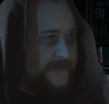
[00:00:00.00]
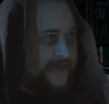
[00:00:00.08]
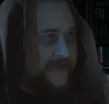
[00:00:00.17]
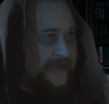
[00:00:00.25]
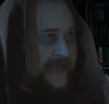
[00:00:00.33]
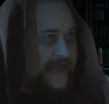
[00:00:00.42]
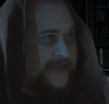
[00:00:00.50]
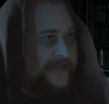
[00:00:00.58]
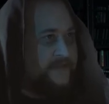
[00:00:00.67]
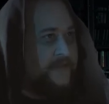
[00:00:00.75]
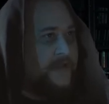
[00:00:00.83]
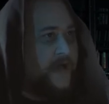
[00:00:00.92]
He lay
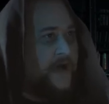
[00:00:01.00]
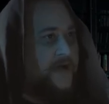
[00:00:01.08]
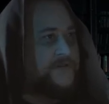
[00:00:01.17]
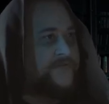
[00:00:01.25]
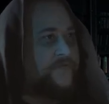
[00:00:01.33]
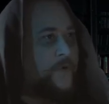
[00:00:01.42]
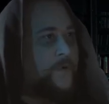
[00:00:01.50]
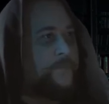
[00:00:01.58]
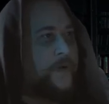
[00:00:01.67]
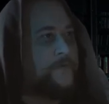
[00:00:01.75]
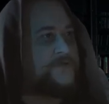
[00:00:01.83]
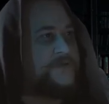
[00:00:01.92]
in the large
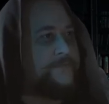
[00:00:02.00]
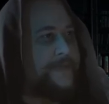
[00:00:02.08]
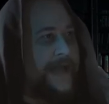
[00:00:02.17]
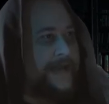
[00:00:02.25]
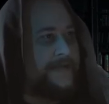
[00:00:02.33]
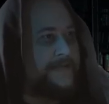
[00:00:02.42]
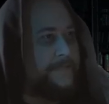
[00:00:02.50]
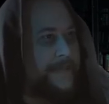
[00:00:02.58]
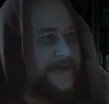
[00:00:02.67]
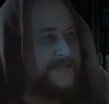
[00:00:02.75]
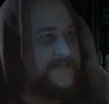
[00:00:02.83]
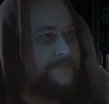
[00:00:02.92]
4-poster bed in the
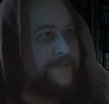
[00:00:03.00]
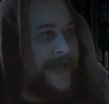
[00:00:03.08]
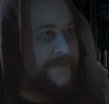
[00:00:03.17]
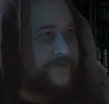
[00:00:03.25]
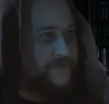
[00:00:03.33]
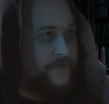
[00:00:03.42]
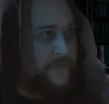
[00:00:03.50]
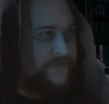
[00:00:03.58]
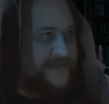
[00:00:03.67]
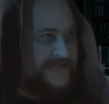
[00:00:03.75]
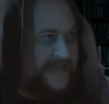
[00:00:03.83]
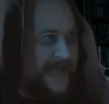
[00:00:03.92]
master bedroom of
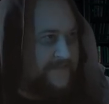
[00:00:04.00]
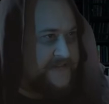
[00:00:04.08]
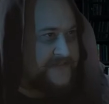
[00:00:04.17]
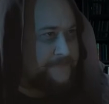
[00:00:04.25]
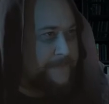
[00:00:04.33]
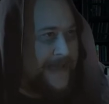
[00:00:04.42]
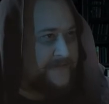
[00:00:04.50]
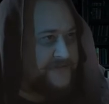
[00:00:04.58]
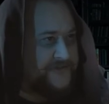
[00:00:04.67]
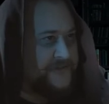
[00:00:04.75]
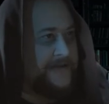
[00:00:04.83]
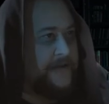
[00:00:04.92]
his lavish
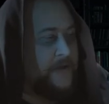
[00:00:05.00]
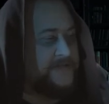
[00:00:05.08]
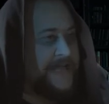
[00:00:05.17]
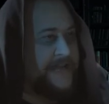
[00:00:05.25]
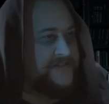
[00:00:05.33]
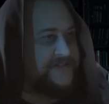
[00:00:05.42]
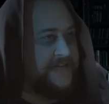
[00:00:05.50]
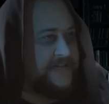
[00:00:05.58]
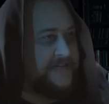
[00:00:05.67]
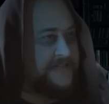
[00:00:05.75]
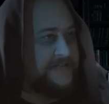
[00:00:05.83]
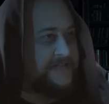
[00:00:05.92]
mansion in Los
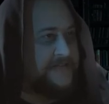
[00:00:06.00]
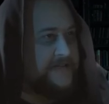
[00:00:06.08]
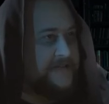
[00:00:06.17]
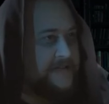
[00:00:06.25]
Angeles,